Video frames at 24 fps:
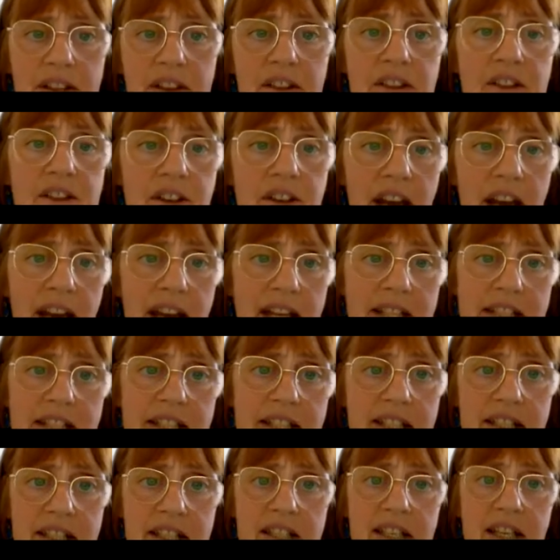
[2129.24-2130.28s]
threat,
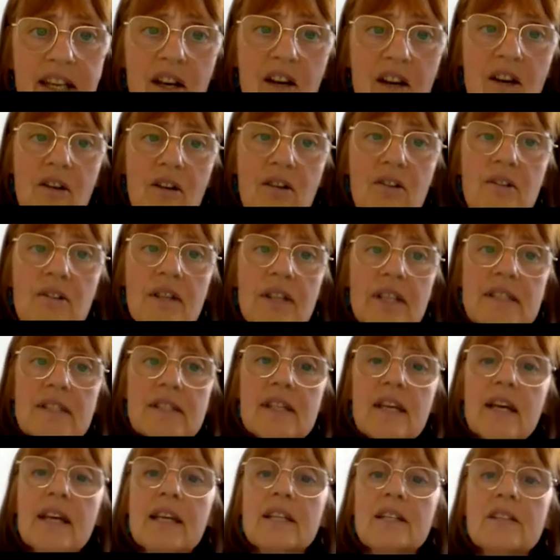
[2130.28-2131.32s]
all these
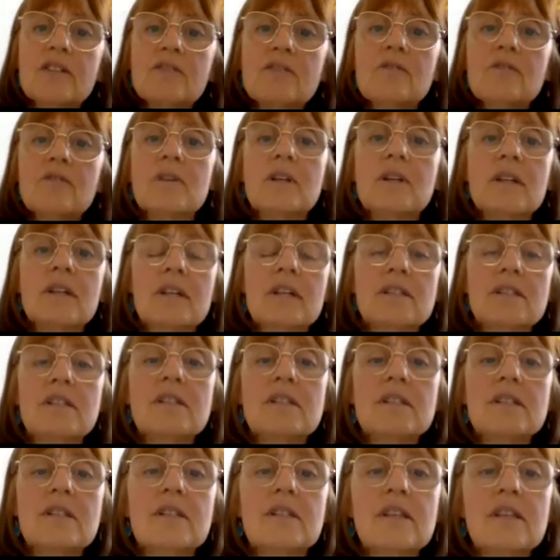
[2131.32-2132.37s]
kind of
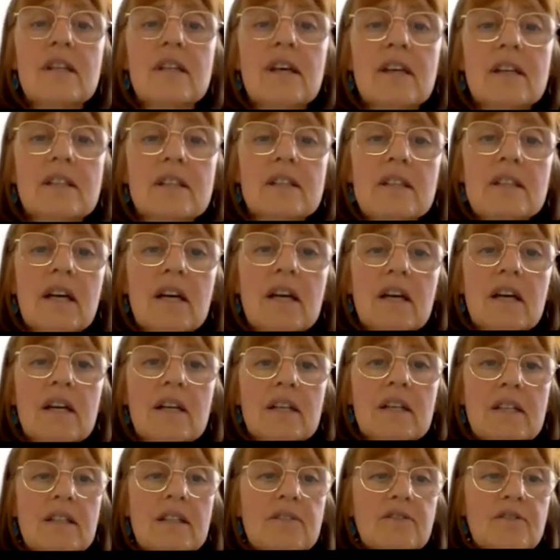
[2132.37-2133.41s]
words that
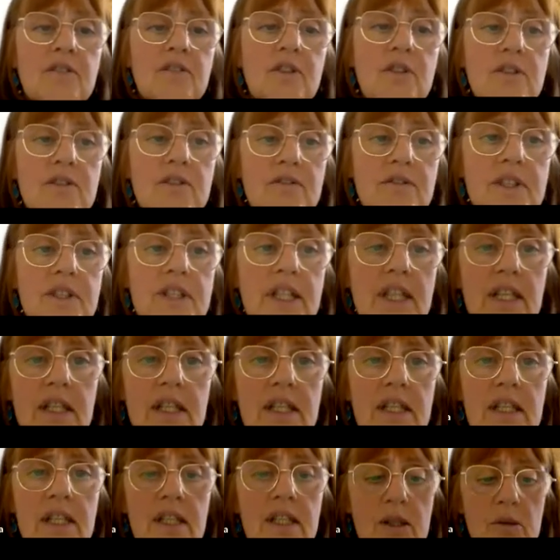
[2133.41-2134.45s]
are involved
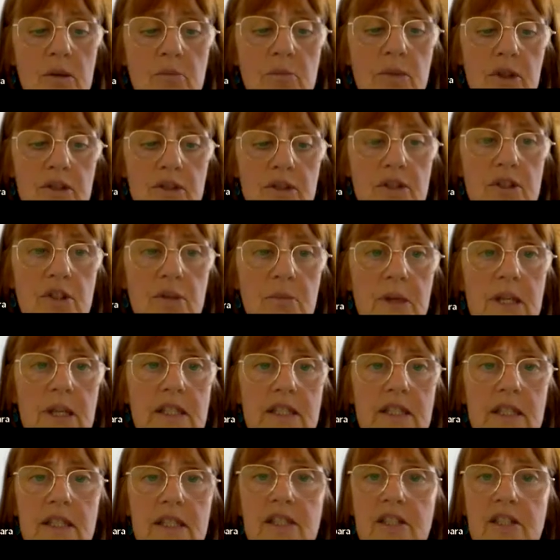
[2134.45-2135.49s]
in
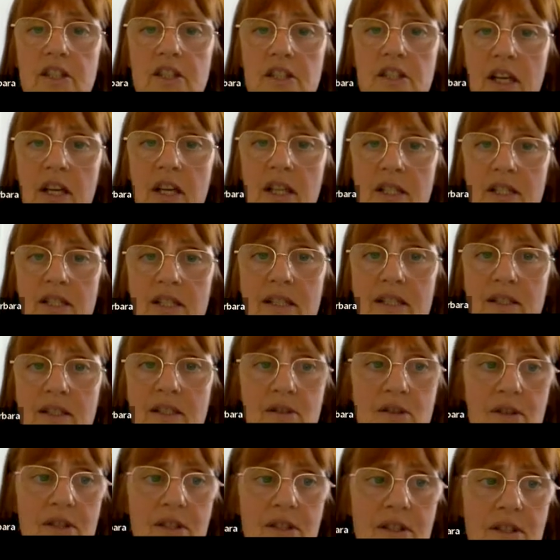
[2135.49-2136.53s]
post-traumatic stress
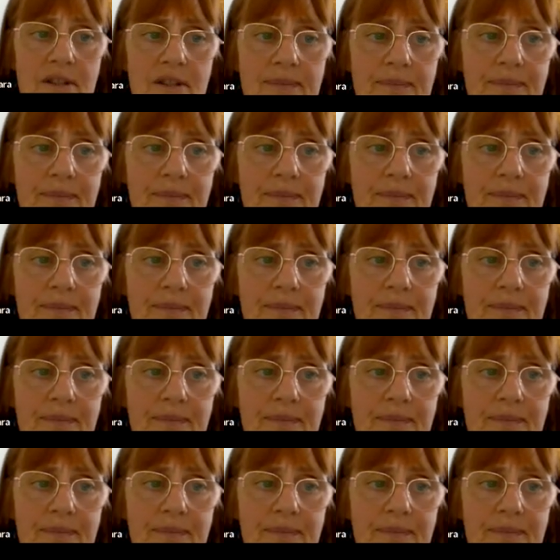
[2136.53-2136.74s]
disorder.